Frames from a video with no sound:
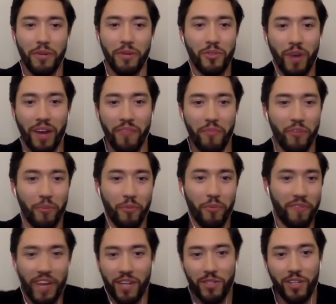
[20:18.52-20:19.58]
Strive for
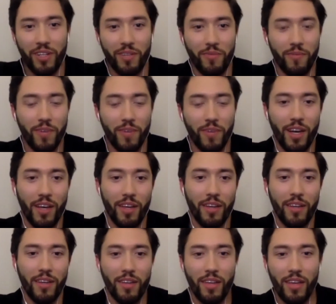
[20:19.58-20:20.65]
perfection.
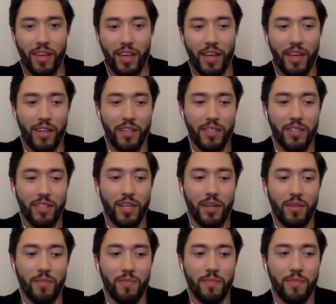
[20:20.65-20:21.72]
And
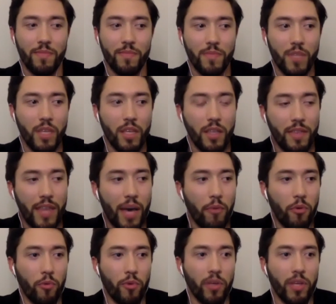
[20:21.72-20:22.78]
that
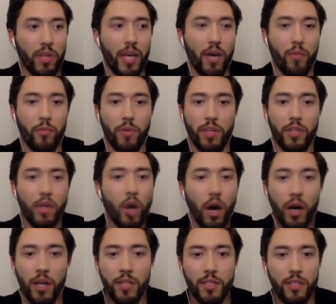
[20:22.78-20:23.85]
will really help with
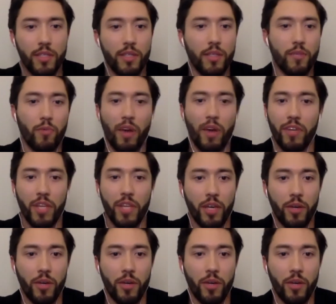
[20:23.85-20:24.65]
costs, revenue,